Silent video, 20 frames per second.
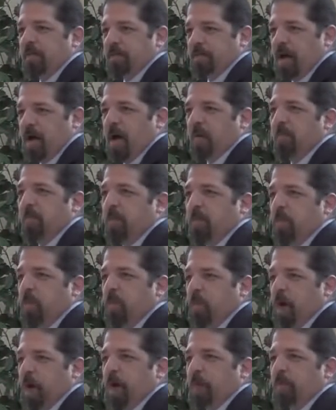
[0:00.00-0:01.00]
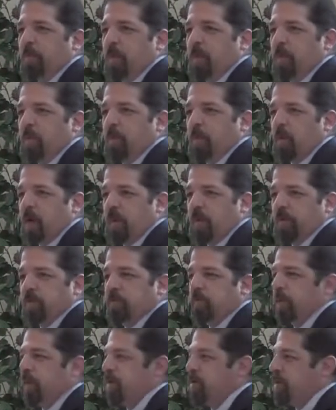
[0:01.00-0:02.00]
time to do one, but one of the
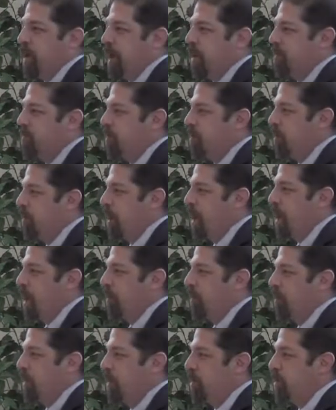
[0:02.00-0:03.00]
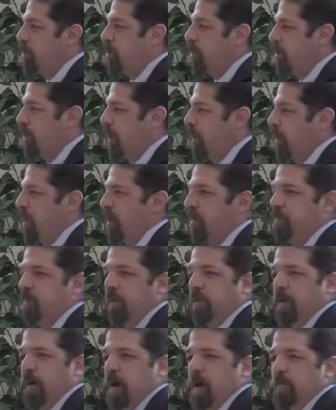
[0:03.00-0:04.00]
speakers had to pull out, which then gave
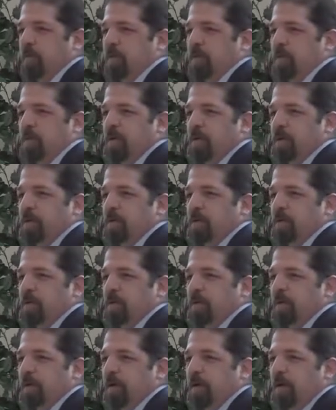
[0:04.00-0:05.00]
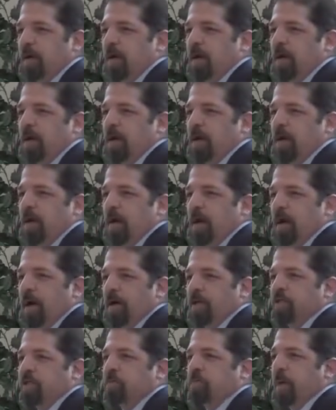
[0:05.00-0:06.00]
me the opportunity to
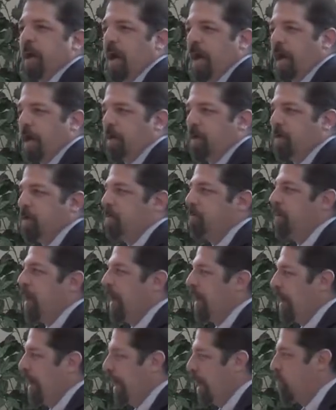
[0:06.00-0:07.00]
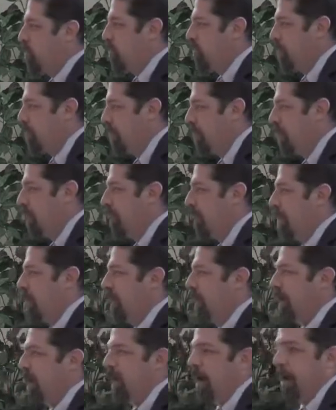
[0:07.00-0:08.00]
expand my lecture.
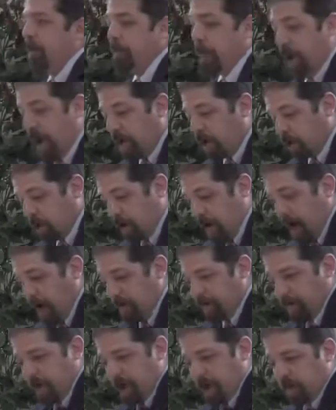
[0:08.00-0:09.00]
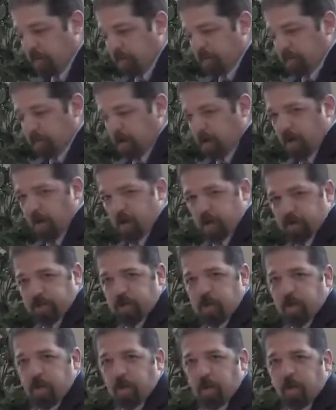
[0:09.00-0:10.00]
But I do have a lot of material,
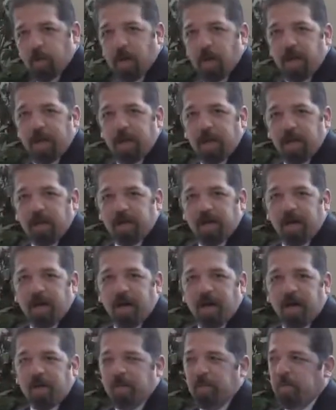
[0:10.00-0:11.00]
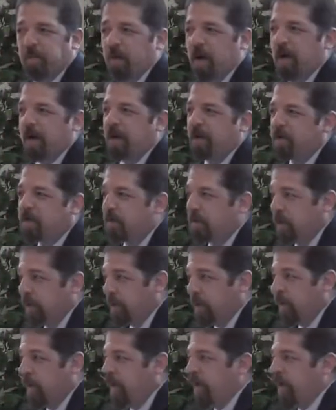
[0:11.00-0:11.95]
so I want to get right into it.